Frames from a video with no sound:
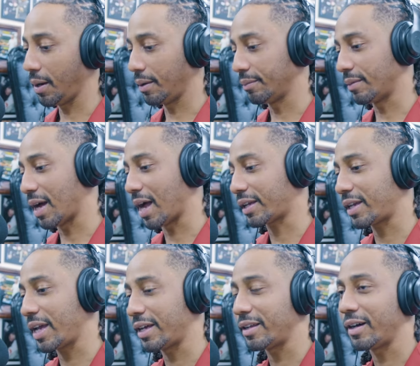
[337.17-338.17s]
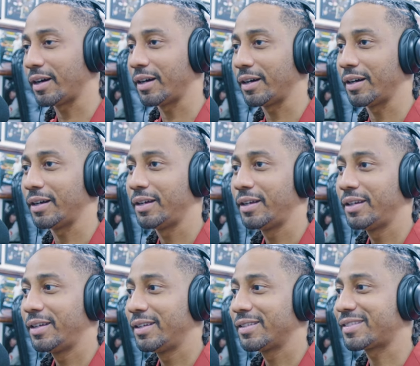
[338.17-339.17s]
Um, I can't uh,
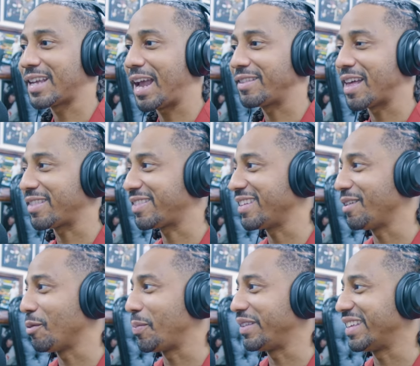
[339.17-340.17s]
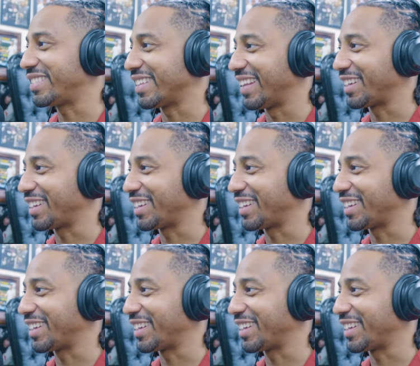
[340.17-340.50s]
say that it will be